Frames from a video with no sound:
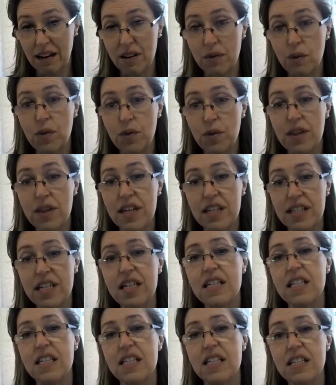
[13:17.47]
carry on with their
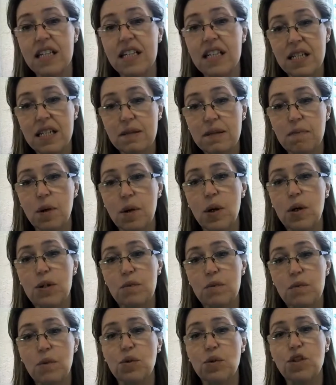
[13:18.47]
studies, it is
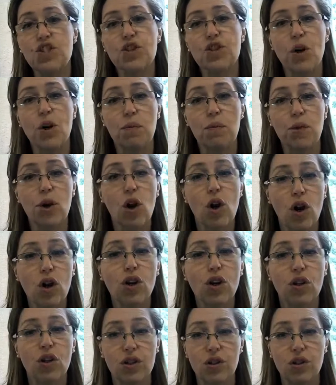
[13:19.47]
possible to stop the
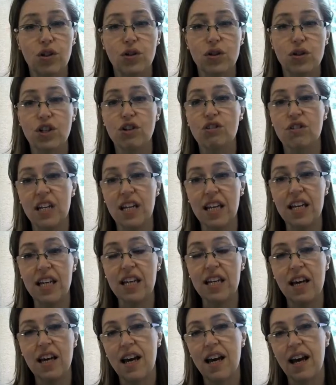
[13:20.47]
clock on your degree
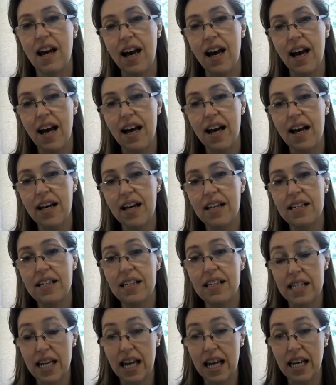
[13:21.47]

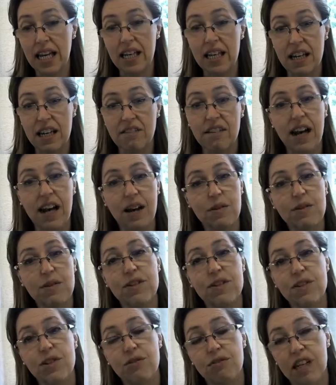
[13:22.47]
and take a year out
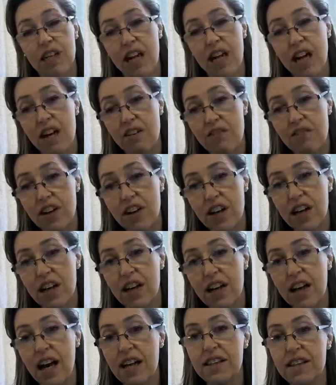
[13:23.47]
to
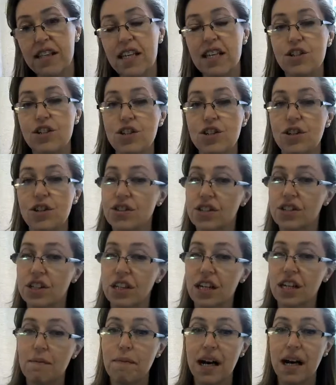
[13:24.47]
recover, and then students
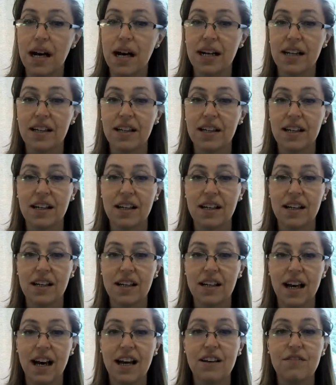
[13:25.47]
can come back
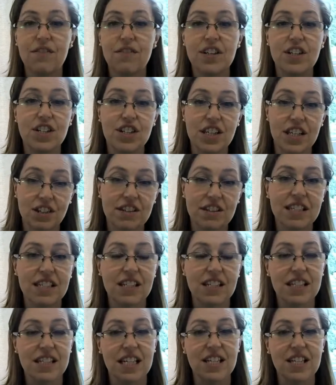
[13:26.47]
and finish their degree
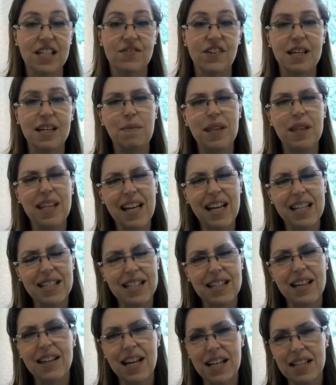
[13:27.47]
successfully. But
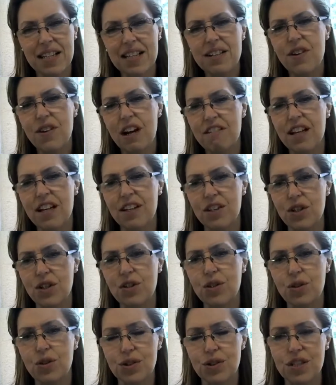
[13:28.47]
that's a very
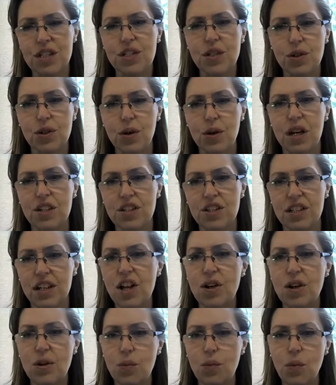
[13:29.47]
unusual situation,
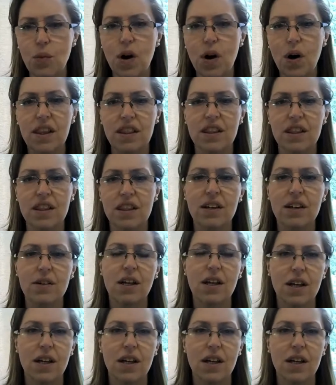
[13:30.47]
and only one that